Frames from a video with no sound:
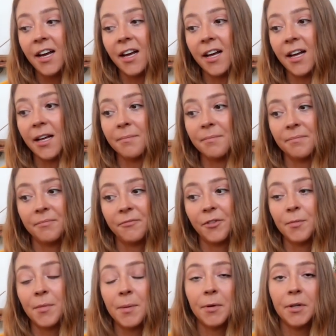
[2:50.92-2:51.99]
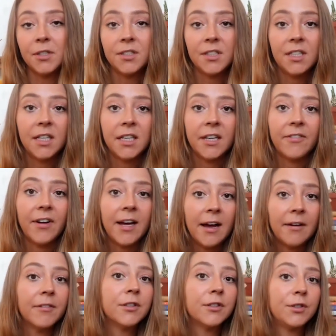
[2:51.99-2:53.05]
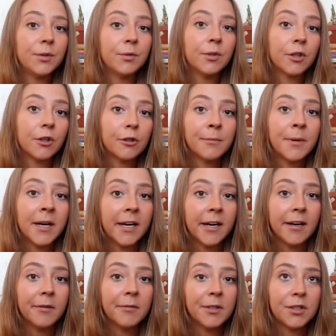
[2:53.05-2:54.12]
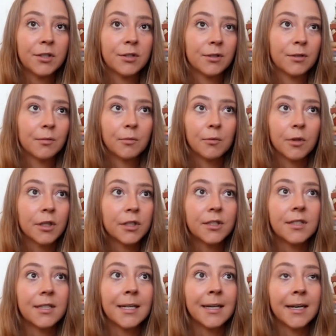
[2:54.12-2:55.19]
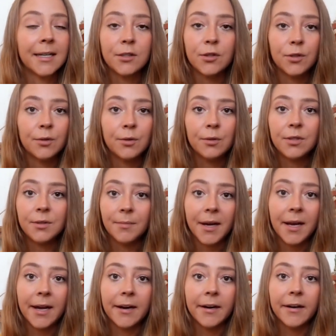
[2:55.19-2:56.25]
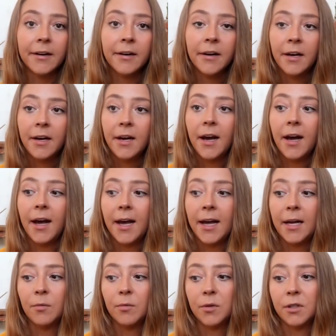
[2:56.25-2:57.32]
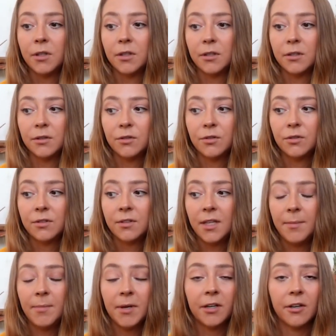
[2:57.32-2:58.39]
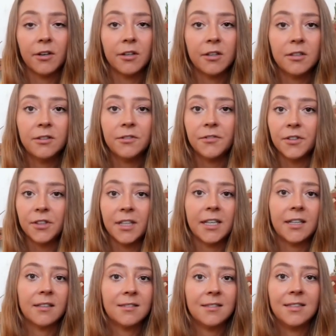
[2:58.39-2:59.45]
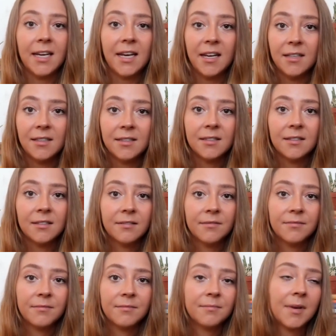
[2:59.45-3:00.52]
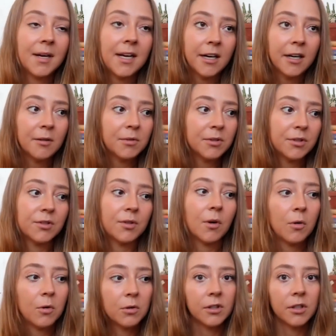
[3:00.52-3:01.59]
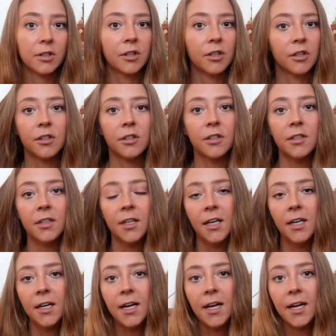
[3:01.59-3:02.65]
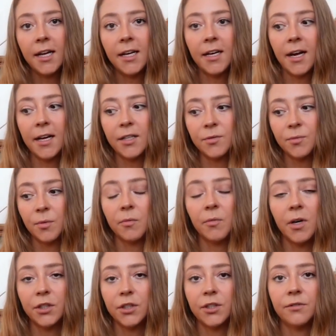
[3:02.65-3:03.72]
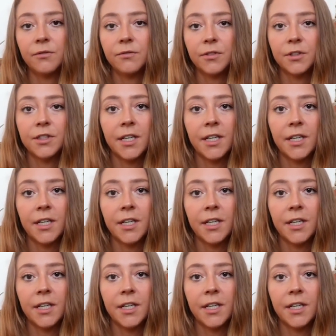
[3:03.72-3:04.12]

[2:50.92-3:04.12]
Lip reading: For me personally, like, if I ever do curl my hair, which is the worst thing I do to my hair, I will keep it curled for like days. My hair will just hold a curl and I just won't wash it for